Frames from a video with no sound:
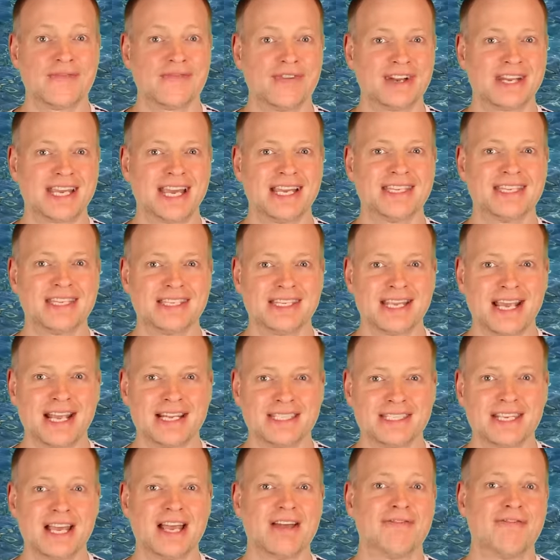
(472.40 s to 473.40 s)
the
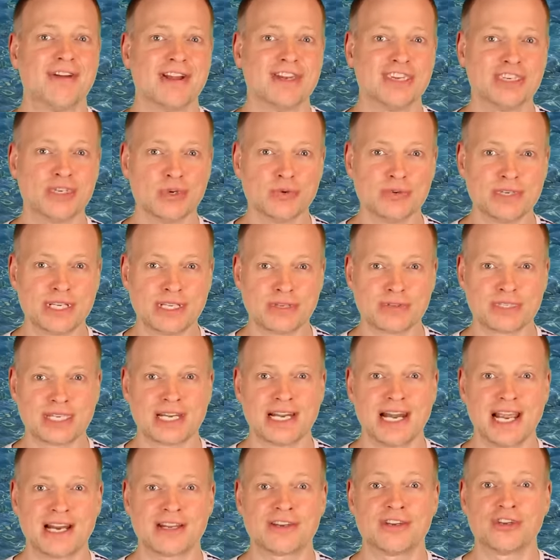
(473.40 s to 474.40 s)
candidates that you need to
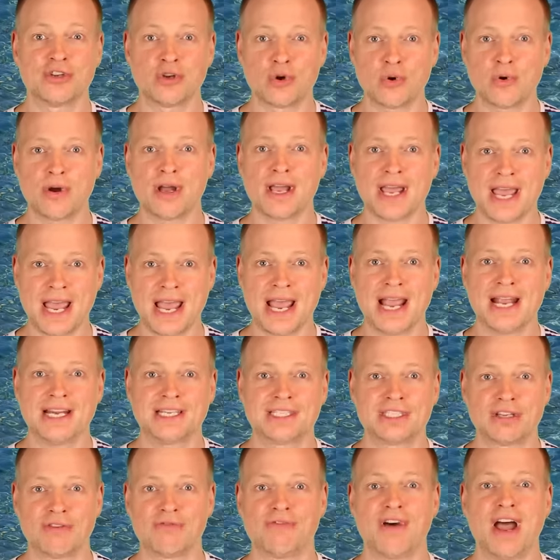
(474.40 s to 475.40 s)
select your eight
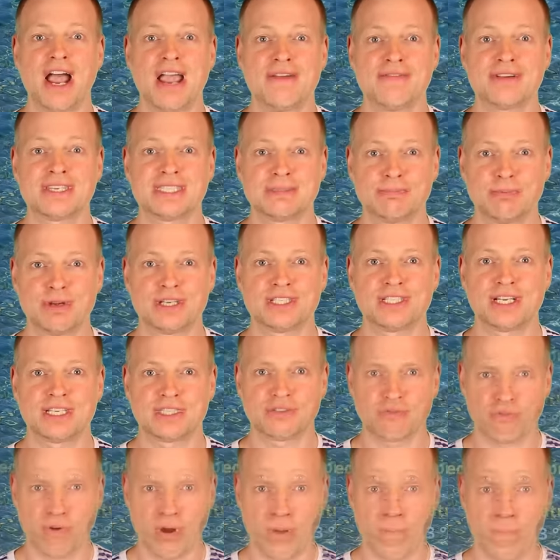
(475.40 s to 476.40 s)
surviving
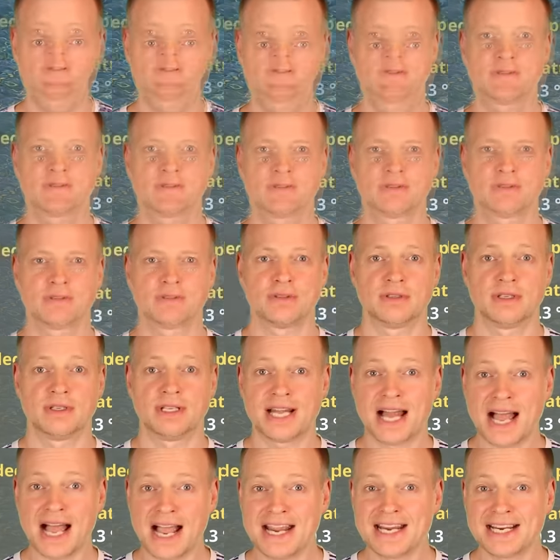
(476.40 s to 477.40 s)
species from.
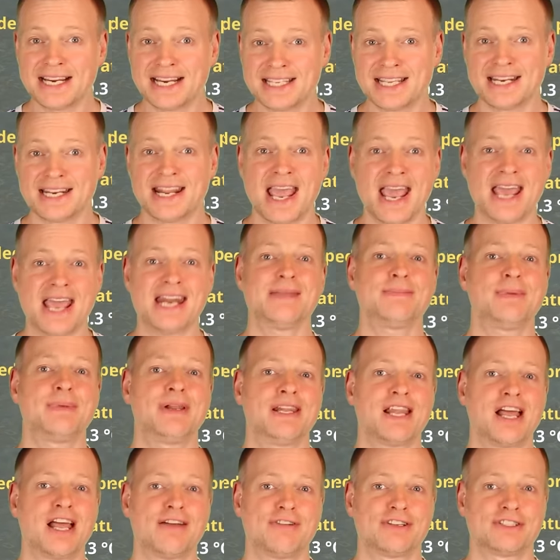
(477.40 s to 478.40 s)
Like in an animal
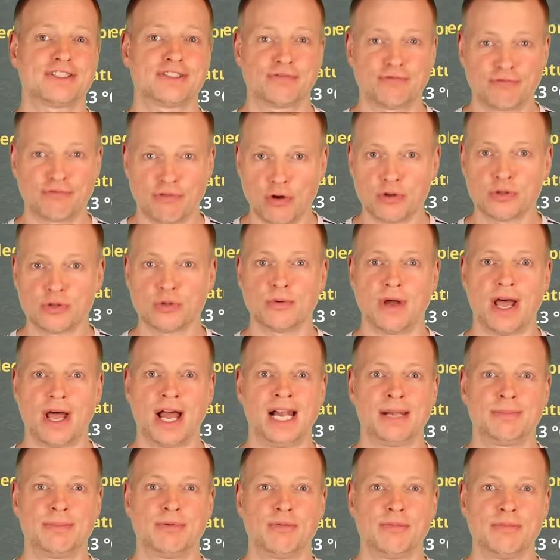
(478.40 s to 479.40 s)
lover's photo
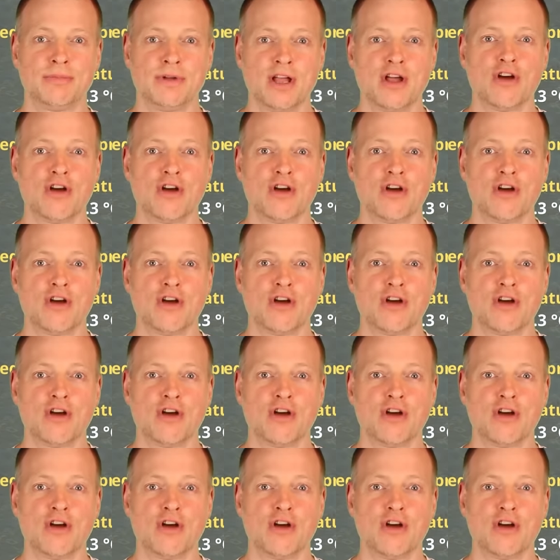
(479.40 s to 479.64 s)
album,